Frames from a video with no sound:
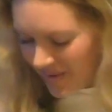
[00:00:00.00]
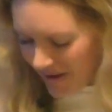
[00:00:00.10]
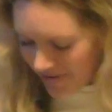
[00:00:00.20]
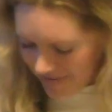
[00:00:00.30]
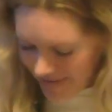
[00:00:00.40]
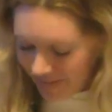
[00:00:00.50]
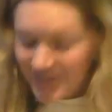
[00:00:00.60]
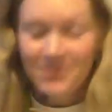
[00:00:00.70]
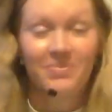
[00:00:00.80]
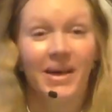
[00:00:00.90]

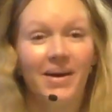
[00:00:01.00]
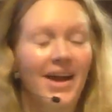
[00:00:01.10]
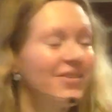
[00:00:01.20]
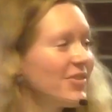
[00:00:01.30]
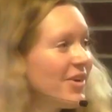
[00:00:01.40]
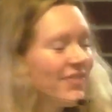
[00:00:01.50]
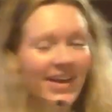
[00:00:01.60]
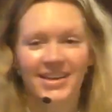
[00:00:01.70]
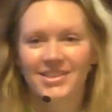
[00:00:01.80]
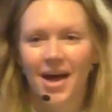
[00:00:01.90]
don't know if I
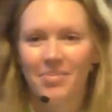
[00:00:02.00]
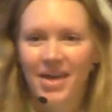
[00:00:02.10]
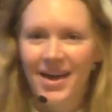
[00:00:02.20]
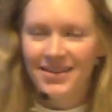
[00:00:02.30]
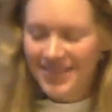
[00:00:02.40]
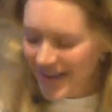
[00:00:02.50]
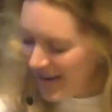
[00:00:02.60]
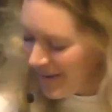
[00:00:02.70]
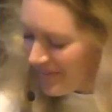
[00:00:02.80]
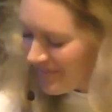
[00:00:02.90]
can top that,
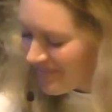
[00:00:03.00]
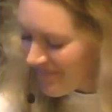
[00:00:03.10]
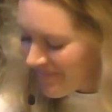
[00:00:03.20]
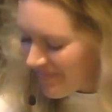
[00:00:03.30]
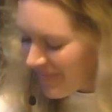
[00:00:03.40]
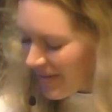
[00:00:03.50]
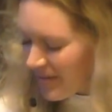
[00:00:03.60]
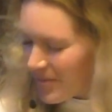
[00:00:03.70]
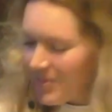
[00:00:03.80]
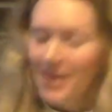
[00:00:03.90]

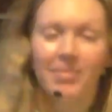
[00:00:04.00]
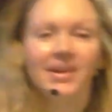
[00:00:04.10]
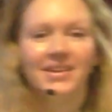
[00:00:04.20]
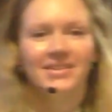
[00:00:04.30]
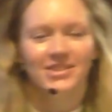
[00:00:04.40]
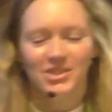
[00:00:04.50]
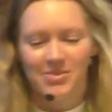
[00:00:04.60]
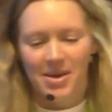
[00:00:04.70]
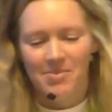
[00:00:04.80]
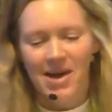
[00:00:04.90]
but I'm going to do
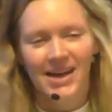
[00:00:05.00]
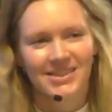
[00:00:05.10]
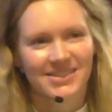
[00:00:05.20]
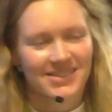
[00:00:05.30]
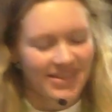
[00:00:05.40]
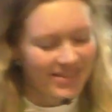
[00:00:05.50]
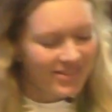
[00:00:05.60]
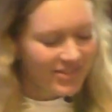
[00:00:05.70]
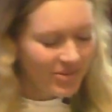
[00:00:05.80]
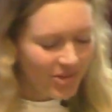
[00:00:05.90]
my best to
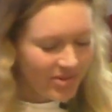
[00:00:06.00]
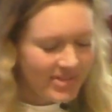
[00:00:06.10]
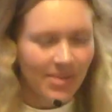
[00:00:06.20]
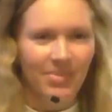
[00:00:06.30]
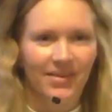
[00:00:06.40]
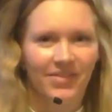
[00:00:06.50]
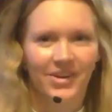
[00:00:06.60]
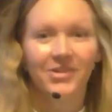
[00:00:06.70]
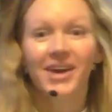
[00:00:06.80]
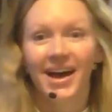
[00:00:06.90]
do a little something for
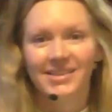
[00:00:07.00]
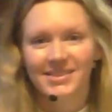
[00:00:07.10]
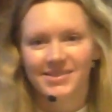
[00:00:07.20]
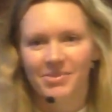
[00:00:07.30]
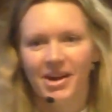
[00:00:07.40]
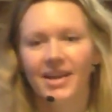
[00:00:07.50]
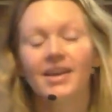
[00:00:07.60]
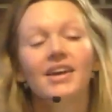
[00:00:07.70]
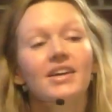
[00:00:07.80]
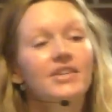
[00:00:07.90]
you guys this morning.
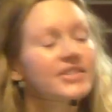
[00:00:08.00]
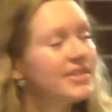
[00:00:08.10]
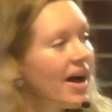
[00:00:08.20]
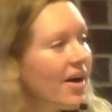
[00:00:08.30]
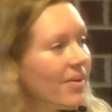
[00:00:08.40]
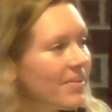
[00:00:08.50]
So,